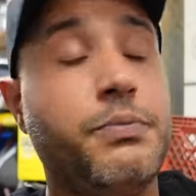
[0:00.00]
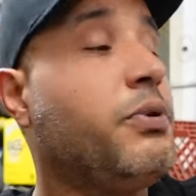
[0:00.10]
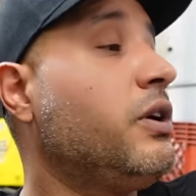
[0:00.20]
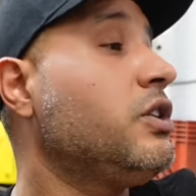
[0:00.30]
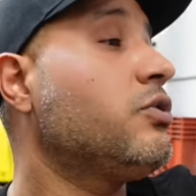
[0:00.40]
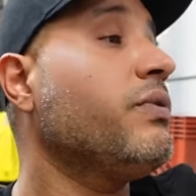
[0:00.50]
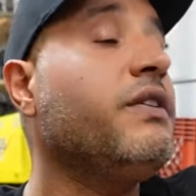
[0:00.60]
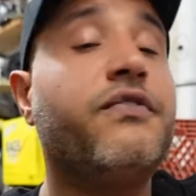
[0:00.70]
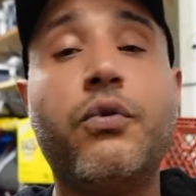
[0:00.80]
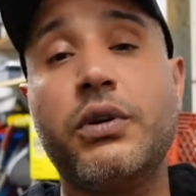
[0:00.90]
You're putting
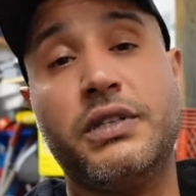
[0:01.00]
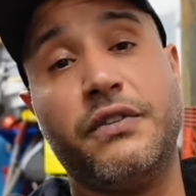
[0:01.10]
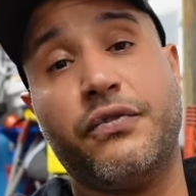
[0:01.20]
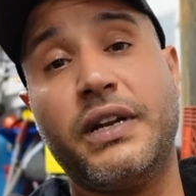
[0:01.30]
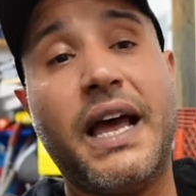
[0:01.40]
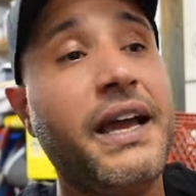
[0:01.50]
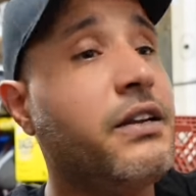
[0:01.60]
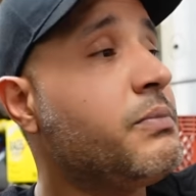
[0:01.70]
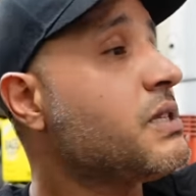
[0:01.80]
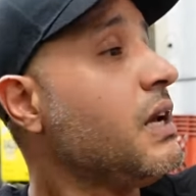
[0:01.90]
3, 4 different
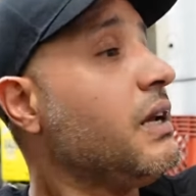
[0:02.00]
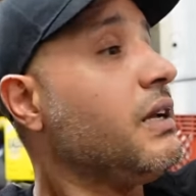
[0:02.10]
items.